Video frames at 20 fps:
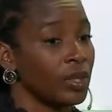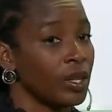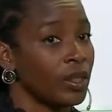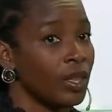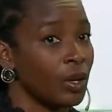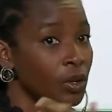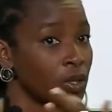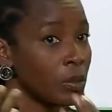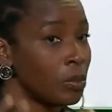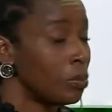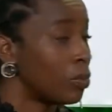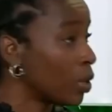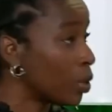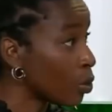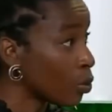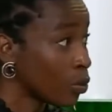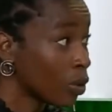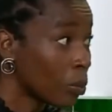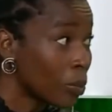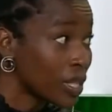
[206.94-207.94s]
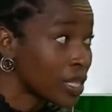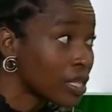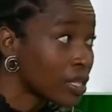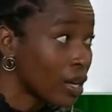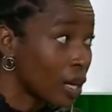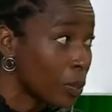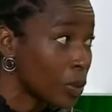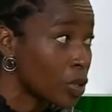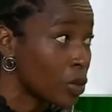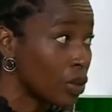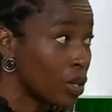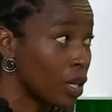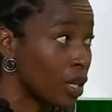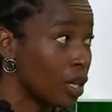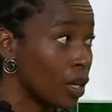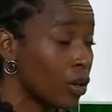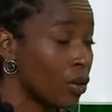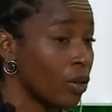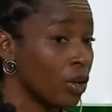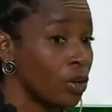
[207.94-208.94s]
there's a real business opportunity
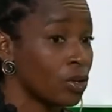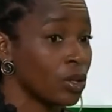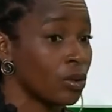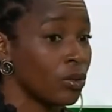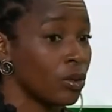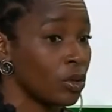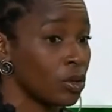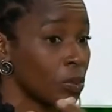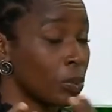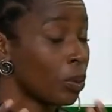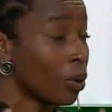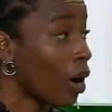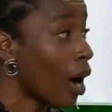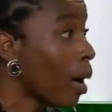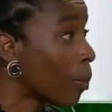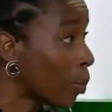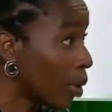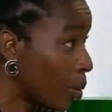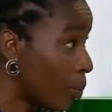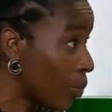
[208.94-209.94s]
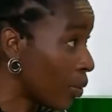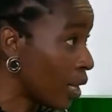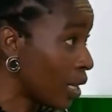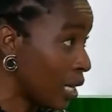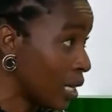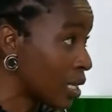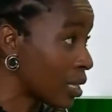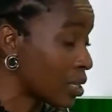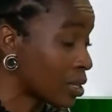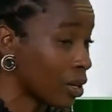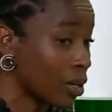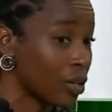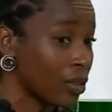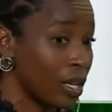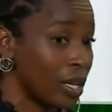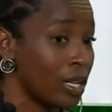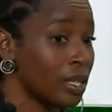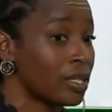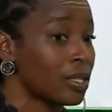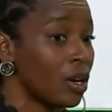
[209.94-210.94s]
here. There's a problem they
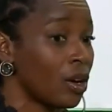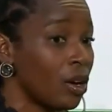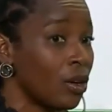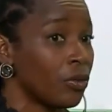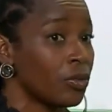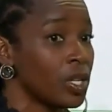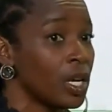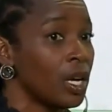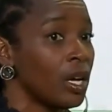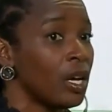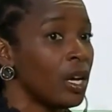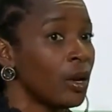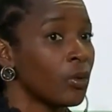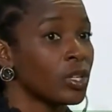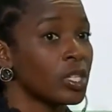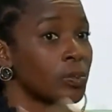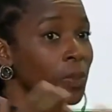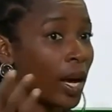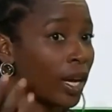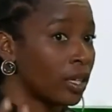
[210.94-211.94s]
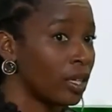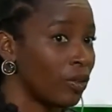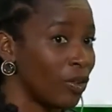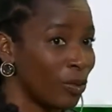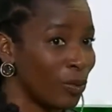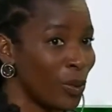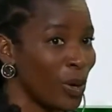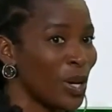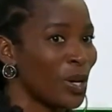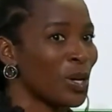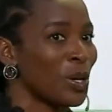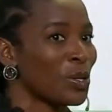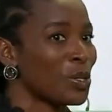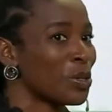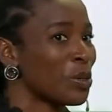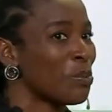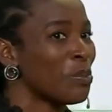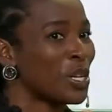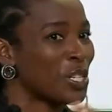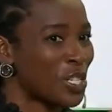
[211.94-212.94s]
need solved, irrespective of where your
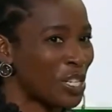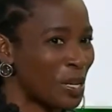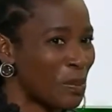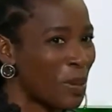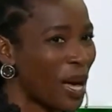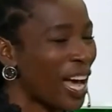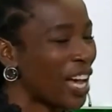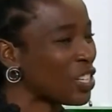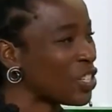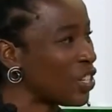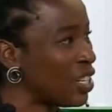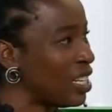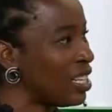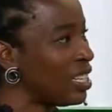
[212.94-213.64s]
sort of mission and passion